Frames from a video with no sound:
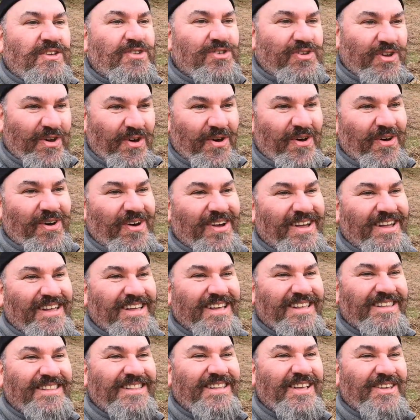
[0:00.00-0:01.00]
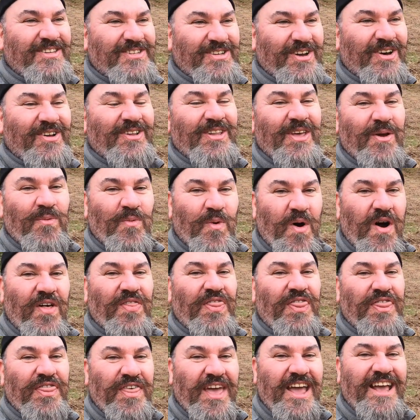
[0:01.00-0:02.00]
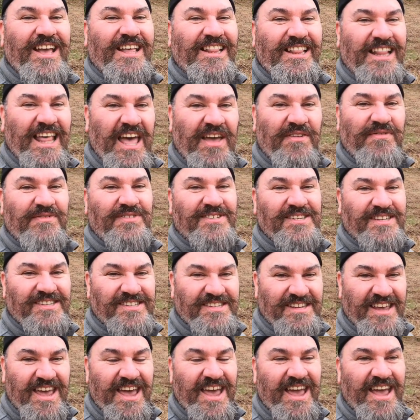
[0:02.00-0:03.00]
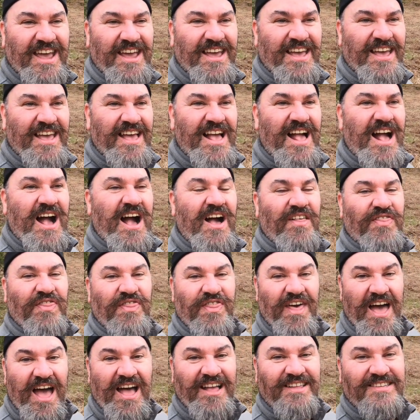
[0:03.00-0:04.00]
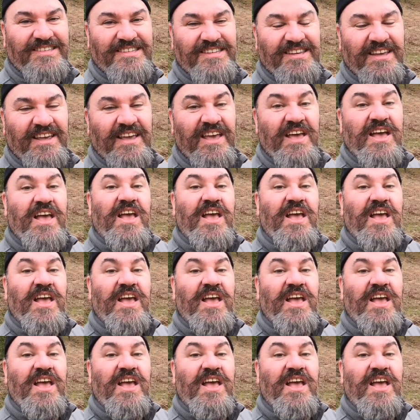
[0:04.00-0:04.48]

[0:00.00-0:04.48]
So, there's only one thing left to say, and that's